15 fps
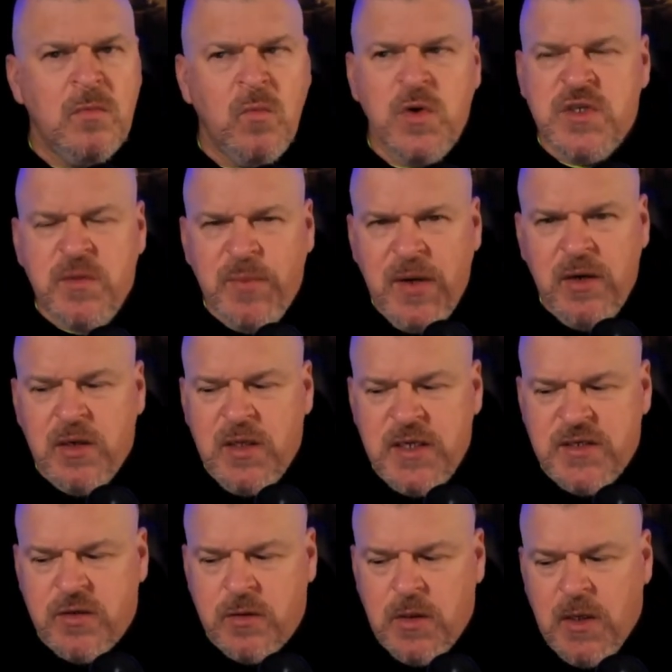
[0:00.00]
Where's the bearded
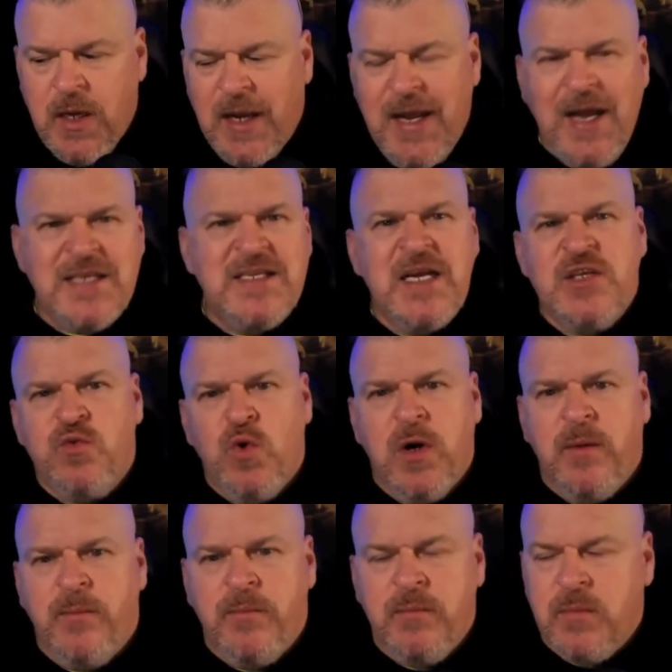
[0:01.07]
lizard? And guys, that's where
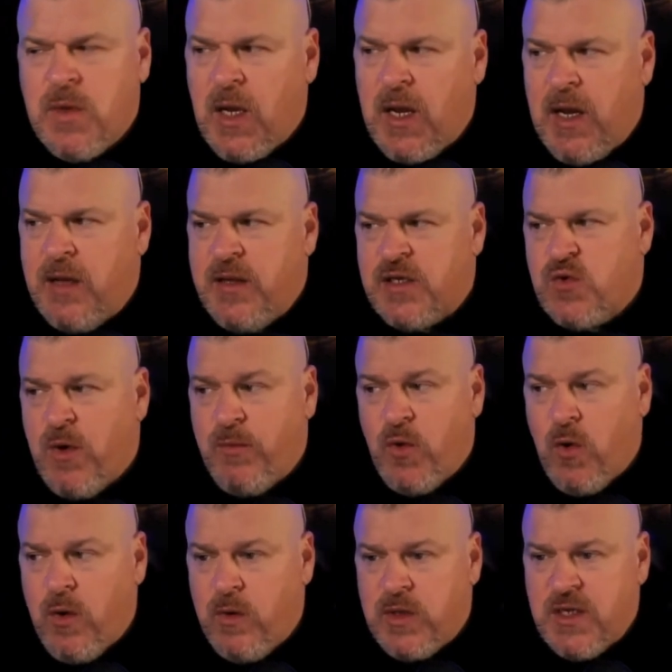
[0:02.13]
I'm. Uh, that's where I'm
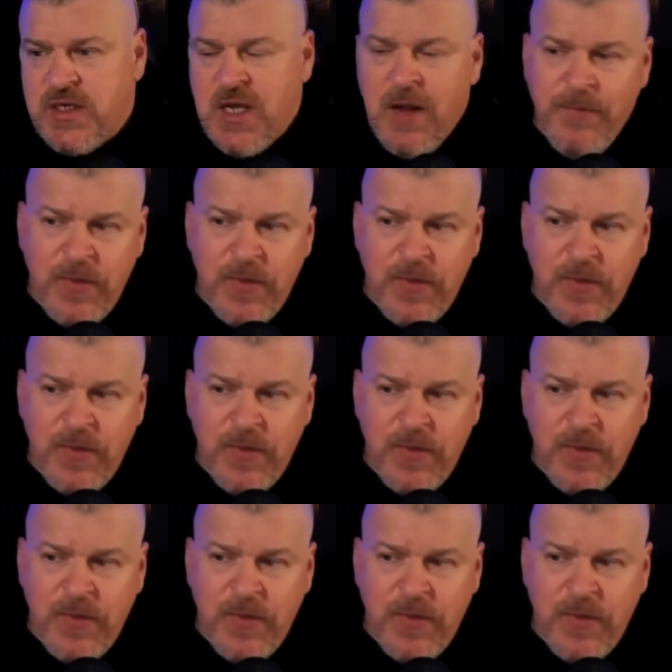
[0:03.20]
going with this.